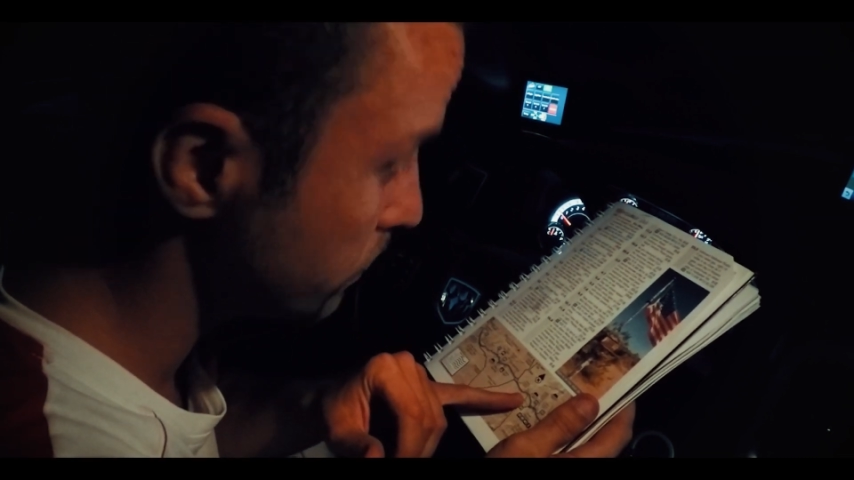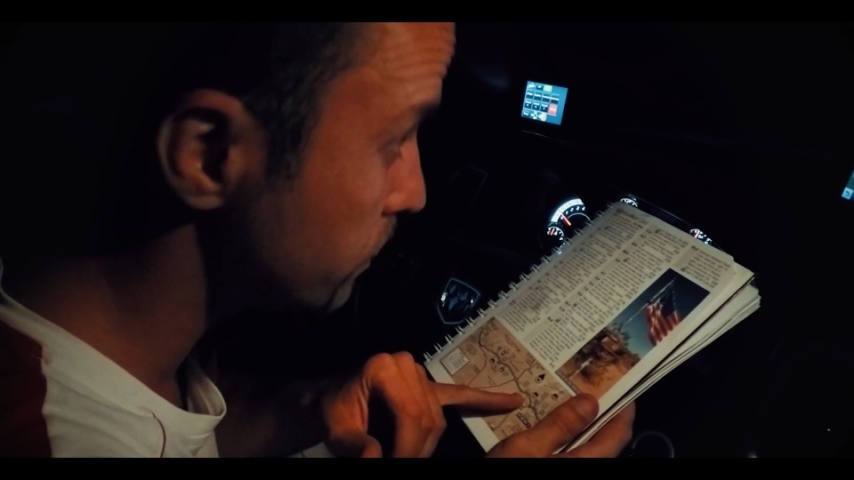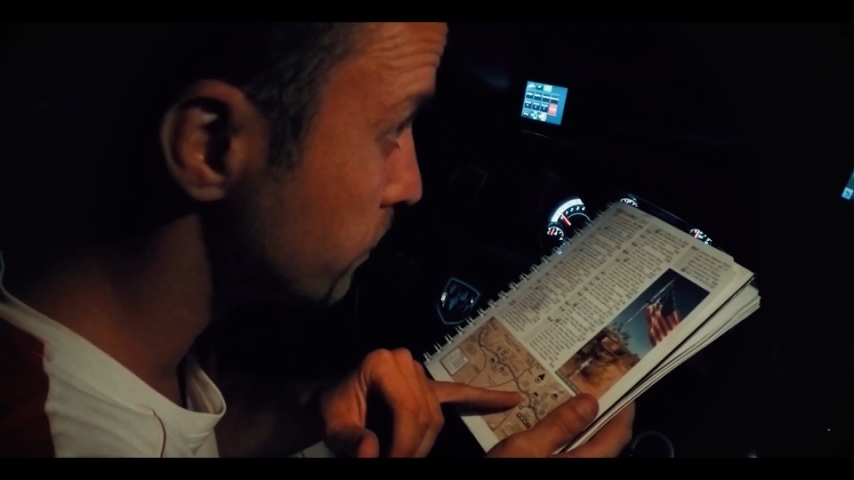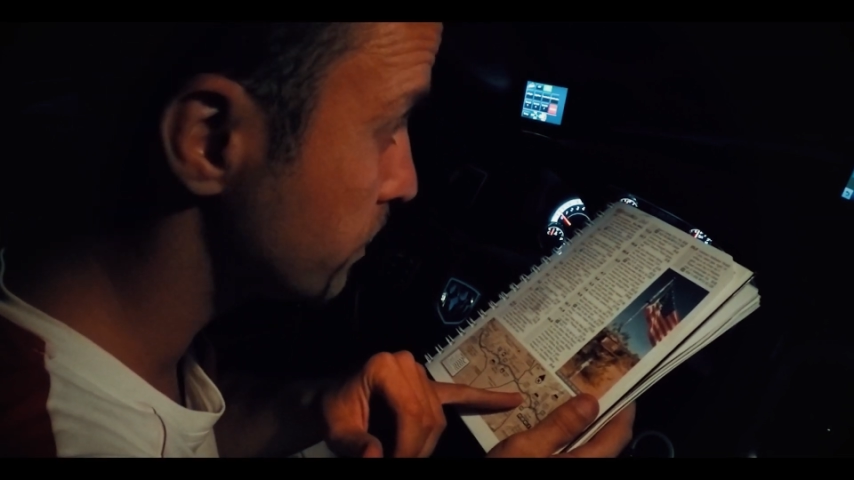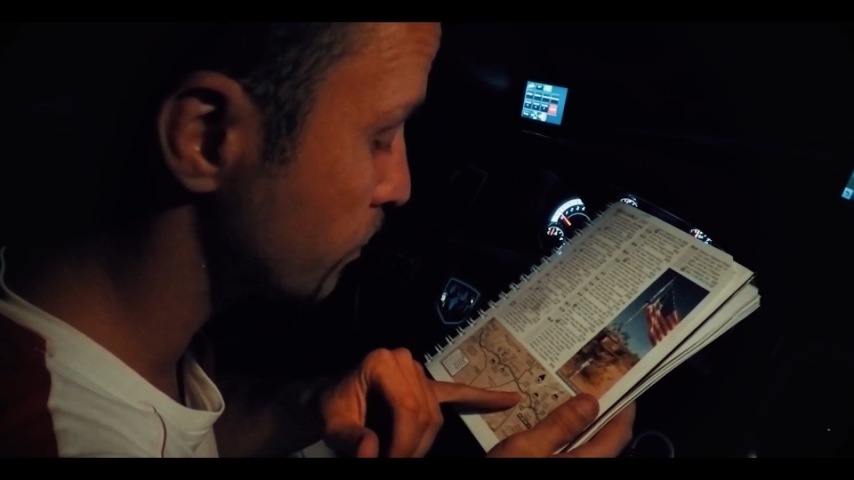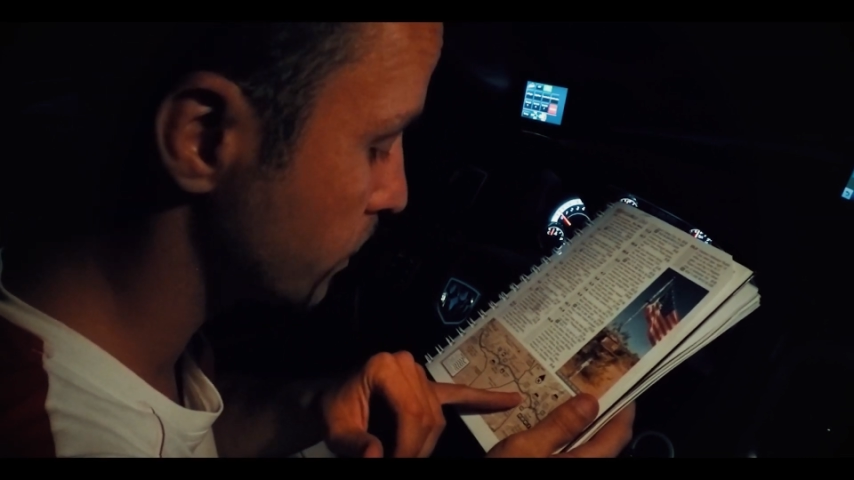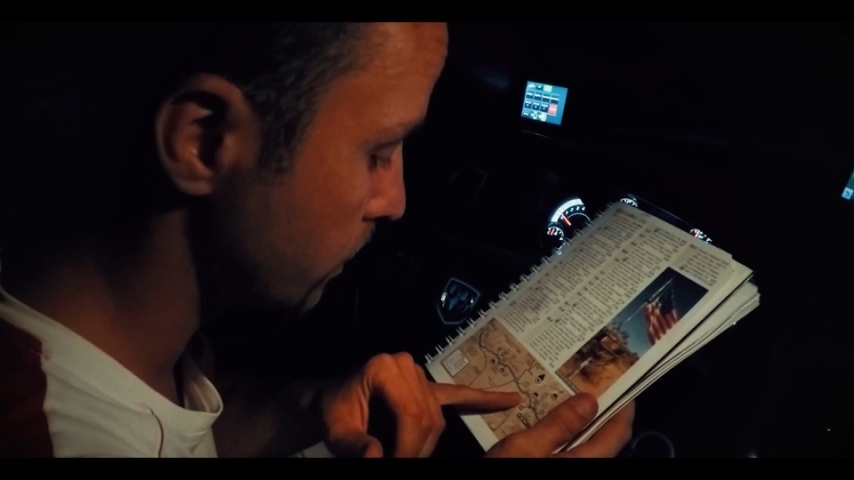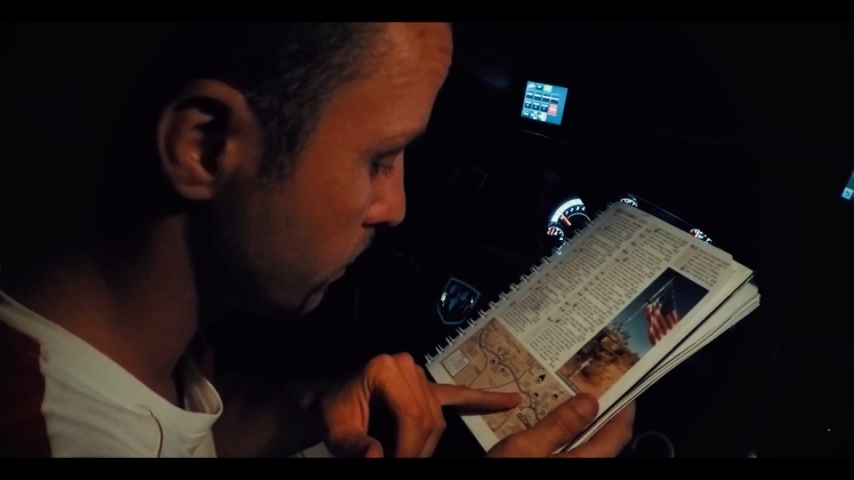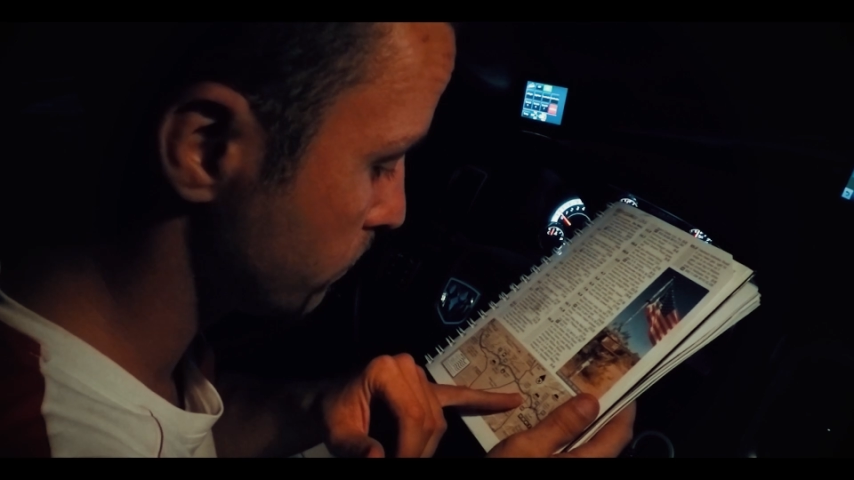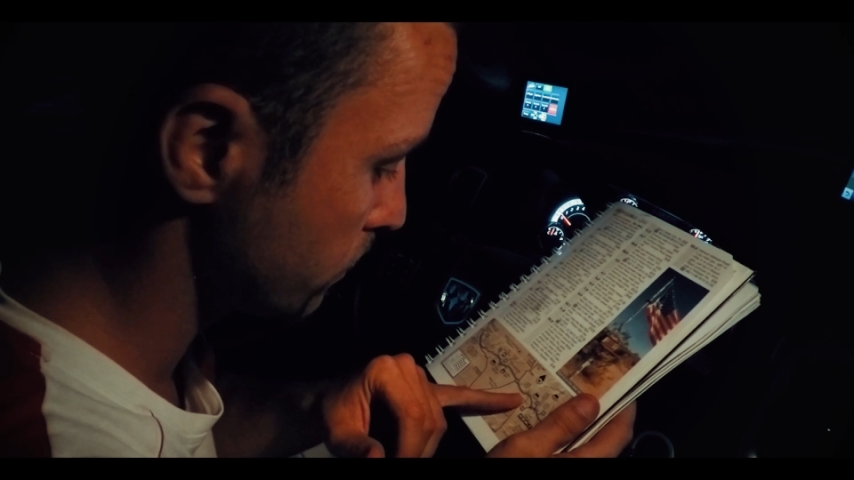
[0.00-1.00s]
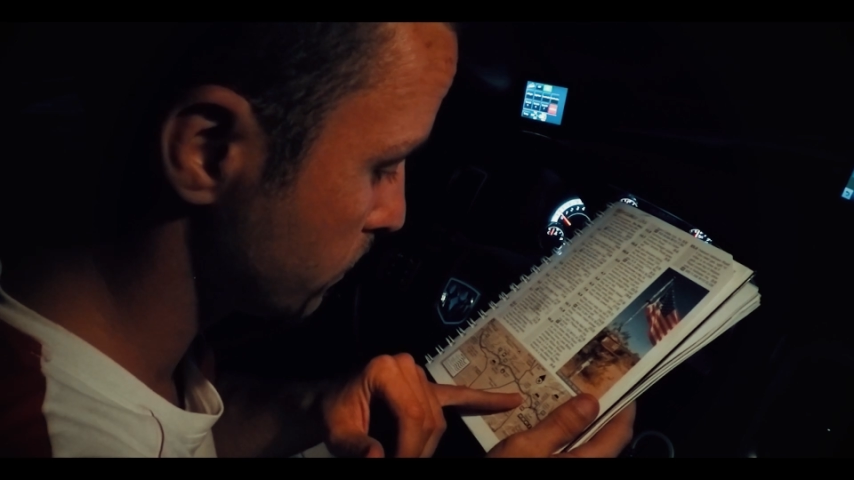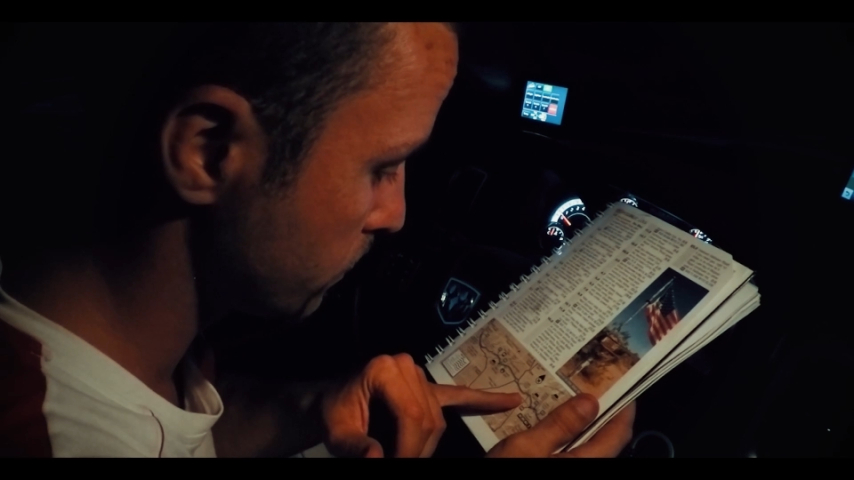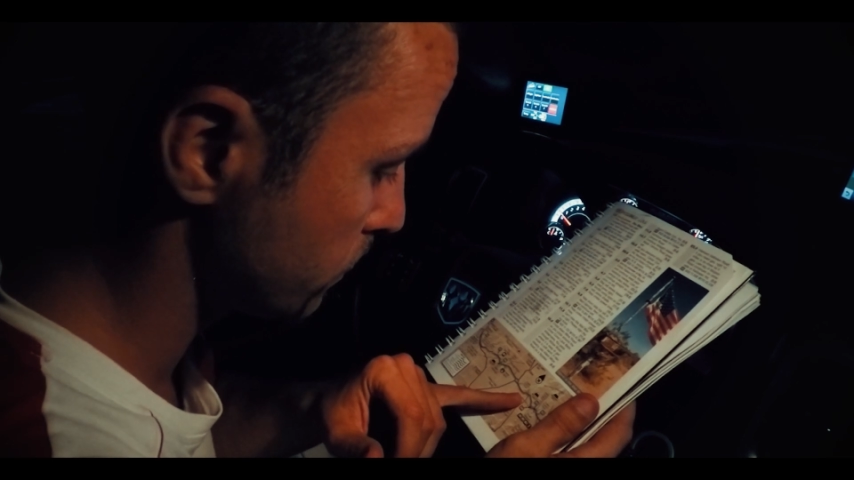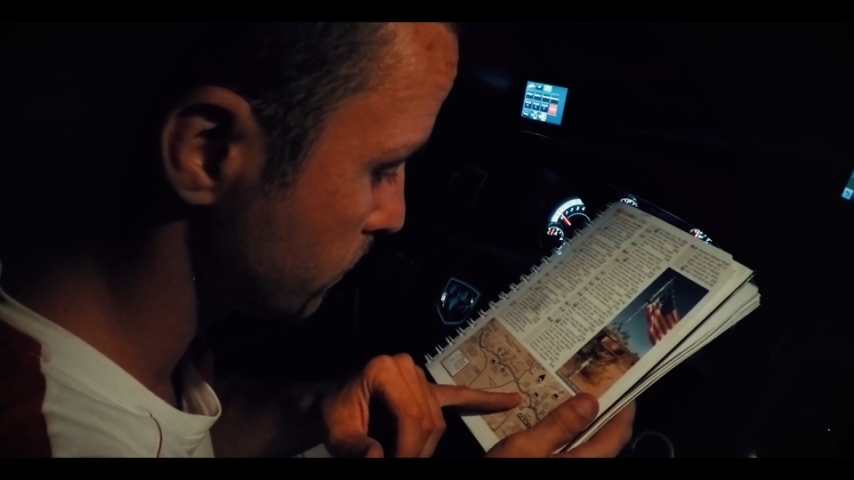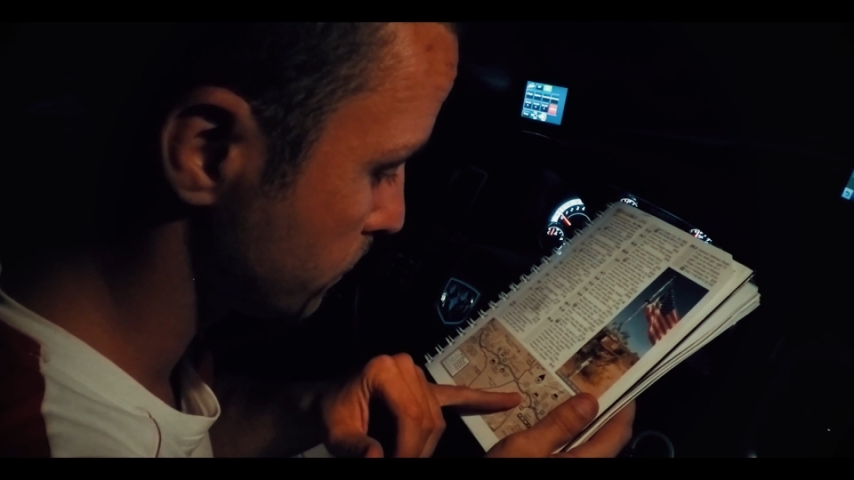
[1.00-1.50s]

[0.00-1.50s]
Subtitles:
in some kind of a,